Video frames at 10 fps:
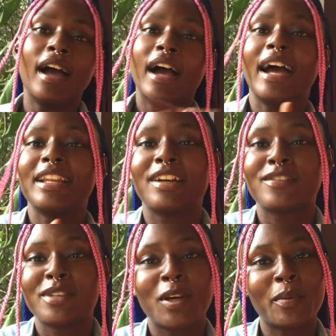Hi
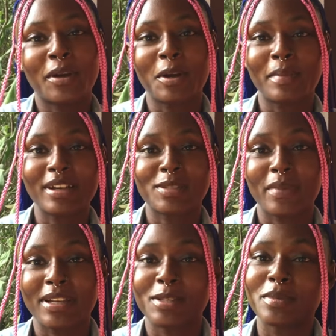loves, welcome or welcome back to
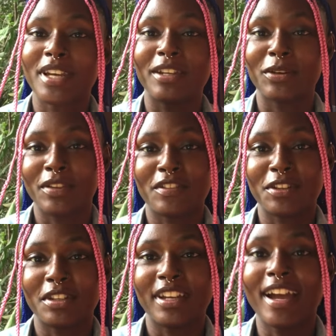my YouTube channel. If you're
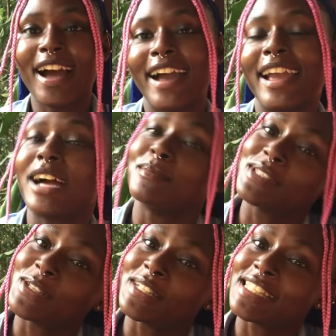new here, hi, I'm
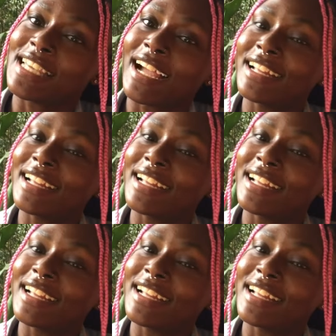Sonia.